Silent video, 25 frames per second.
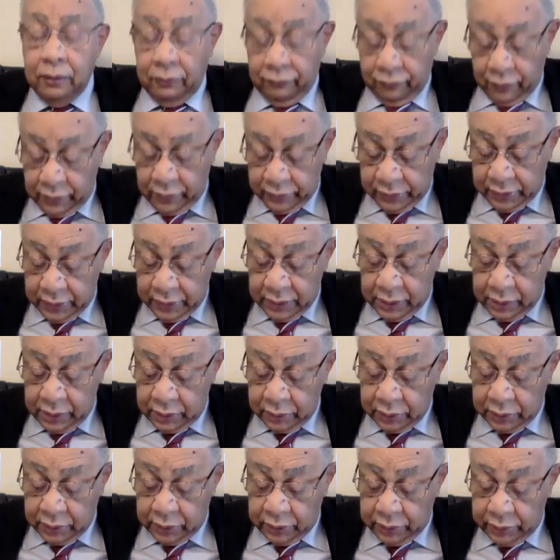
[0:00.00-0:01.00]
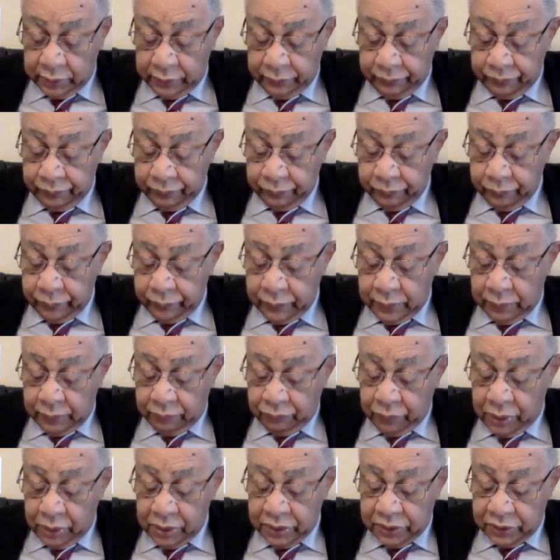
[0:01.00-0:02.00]
Further, Ian Kerr
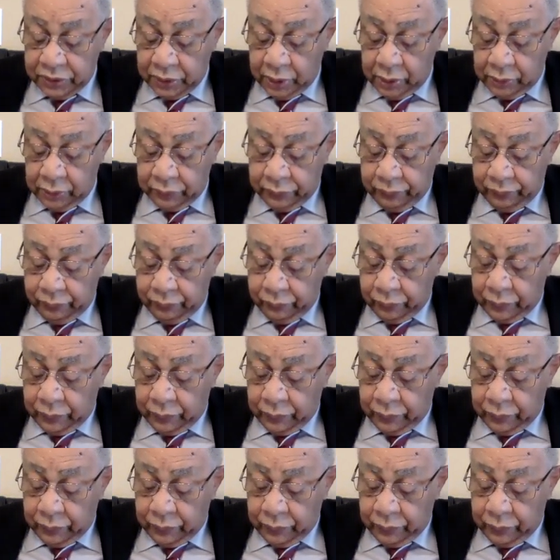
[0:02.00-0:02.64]
points out